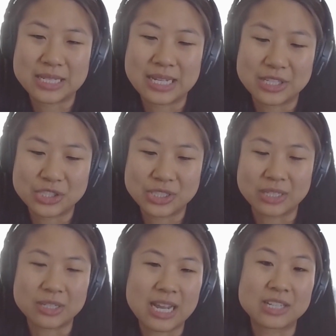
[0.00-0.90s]
was
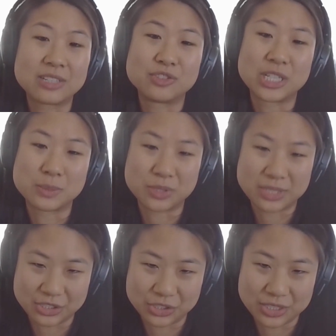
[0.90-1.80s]
actually on active
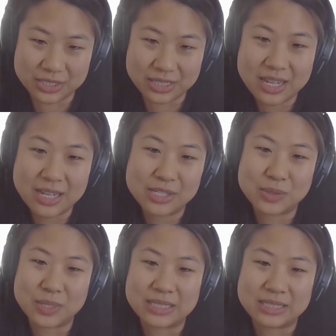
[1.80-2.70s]
transportation.
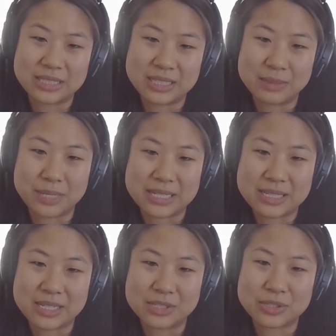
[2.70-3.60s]
So I did a
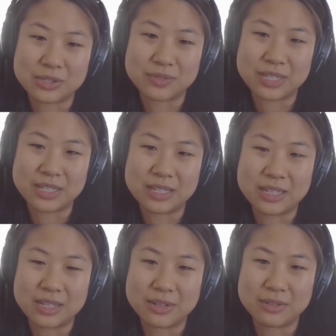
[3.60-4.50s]
baseline survey
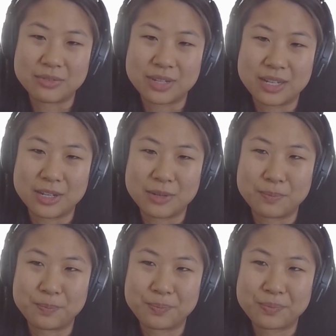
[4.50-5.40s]
of
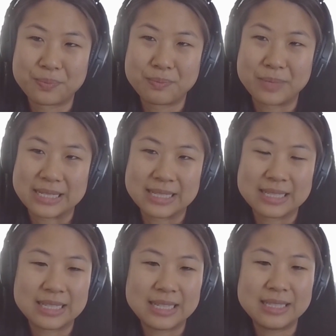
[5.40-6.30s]

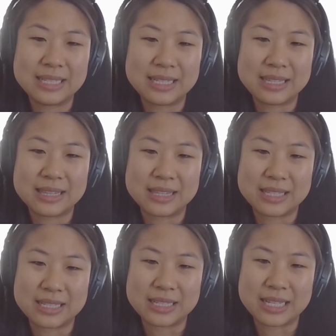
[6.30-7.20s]
bicycling in
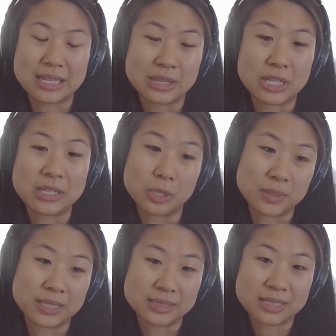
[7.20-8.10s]

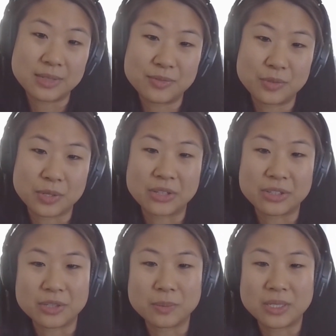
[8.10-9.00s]
Loma Linda for
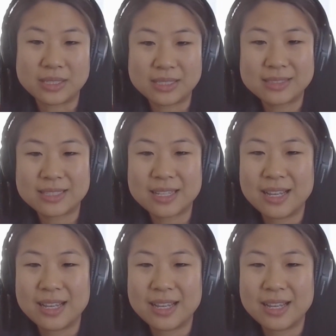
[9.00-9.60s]
healthy communities.